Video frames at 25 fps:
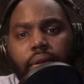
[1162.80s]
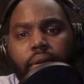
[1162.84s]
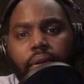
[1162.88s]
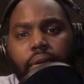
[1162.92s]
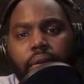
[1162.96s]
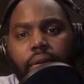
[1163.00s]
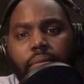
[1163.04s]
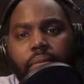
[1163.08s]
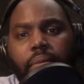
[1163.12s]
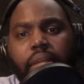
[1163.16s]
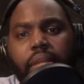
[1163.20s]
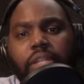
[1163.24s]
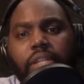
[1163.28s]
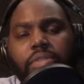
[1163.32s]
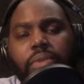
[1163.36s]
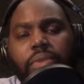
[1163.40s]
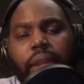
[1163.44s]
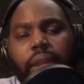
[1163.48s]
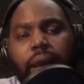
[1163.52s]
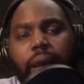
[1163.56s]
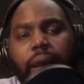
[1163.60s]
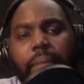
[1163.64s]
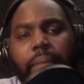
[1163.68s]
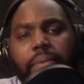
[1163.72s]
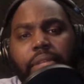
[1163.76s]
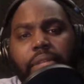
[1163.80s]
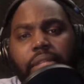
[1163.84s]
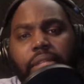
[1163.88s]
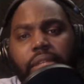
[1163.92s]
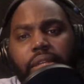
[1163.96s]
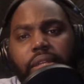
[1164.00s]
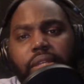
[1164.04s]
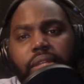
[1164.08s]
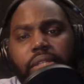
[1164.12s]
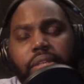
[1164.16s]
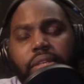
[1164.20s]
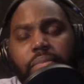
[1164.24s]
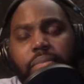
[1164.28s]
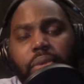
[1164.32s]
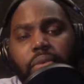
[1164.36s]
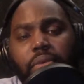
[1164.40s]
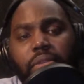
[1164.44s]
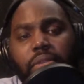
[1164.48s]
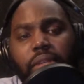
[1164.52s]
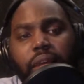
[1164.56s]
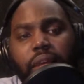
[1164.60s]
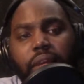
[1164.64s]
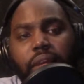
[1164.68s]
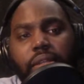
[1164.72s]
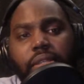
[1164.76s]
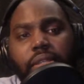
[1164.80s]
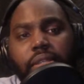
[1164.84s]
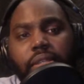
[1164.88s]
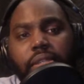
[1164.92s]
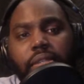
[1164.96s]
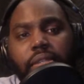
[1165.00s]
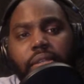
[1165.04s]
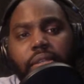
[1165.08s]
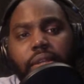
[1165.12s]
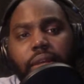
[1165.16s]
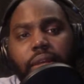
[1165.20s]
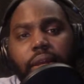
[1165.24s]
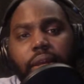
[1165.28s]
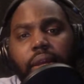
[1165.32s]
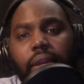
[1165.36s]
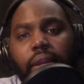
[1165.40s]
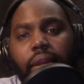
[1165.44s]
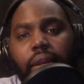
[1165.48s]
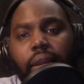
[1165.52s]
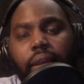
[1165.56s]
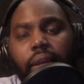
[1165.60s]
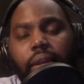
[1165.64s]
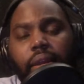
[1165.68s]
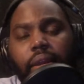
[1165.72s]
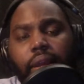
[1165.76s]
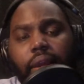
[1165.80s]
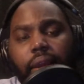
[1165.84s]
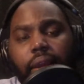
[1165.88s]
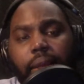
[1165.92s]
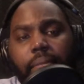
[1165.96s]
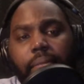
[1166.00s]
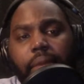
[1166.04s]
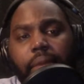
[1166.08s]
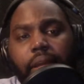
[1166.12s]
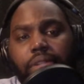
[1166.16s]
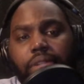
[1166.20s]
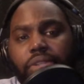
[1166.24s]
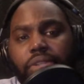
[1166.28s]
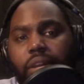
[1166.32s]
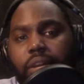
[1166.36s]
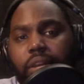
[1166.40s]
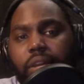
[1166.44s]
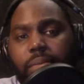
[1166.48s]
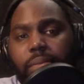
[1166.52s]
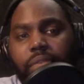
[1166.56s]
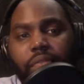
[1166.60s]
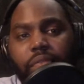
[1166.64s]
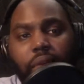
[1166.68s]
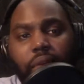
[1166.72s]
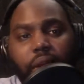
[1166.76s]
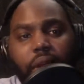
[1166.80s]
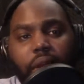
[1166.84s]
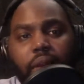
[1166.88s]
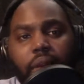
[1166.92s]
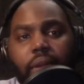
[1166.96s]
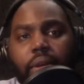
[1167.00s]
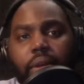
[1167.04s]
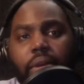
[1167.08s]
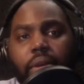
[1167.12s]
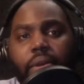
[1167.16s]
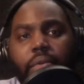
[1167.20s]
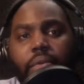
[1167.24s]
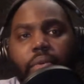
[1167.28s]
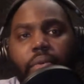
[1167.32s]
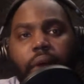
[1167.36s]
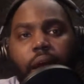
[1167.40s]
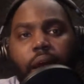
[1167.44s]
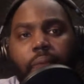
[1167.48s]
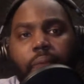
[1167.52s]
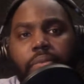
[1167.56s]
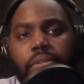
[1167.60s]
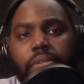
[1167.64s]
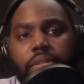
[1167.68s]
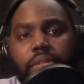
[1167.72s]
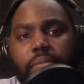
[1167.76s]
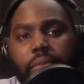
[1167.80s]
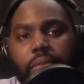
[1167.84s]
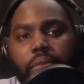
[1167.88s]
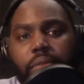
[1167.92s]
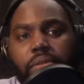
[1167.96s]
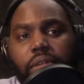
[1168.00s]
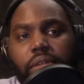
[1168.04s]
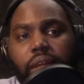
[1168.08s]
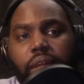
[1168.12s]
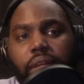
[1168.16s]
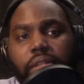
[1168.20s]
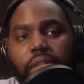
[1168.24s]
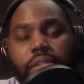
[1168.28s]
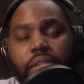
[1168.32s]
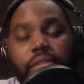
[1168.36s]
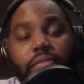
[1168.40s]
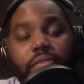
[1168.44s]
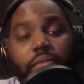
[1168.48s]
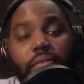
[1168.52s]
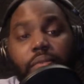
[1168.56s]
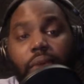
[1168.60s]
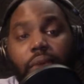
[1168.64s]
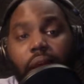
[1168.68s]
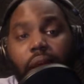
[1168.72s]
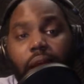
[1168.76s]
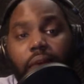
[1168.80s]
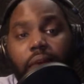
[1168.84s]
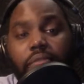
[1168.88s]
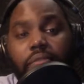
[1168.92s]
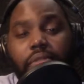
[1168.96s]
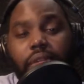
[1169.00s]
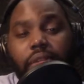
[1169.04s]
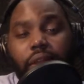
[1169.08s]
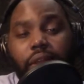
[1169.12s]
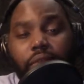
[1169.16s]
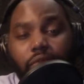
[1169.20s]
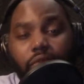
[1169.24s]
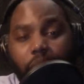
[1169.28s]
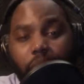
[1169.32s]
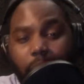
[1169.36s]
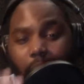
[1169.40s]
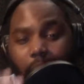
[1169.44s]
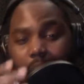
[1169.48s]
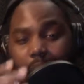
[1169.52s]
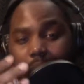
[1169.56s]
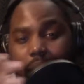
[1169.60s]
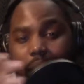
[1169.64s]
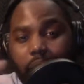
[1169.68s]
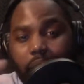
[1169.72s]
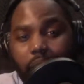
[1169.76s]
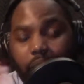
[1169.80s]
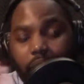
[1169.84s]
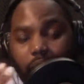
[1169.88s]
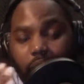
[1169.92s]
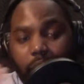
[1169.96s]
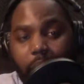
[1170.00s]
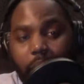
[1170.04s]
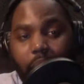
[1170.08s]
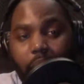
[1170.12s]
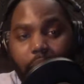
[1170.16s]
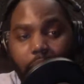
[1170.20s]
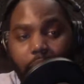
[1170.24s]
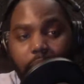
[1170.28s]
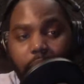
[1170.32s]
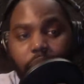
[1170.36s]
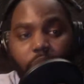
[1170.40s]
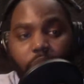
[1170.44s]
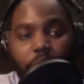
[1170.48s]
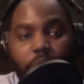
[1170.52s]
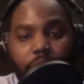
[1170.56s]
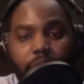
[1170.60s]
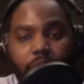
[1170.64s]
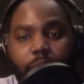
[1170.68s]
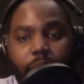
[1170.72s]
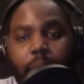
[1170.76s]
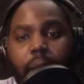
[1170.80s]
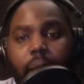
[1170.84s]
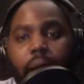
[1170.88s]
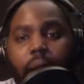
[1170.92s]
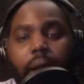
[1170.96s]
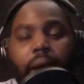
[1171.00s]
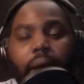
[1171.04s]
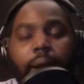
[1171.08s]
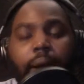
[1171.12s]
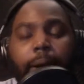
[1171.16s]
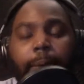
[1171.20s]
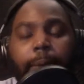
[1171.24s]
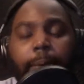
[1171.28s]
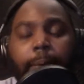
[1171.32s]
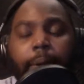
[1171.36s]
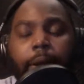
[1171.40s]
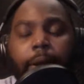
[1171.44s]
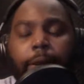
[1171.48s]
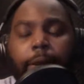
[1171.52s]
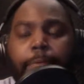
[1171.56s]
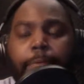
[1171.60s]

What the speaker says: Because what happens is, in most cases, and I'm not trying to be funny, what happens in most cases, from what I've seen from my observable eye, right?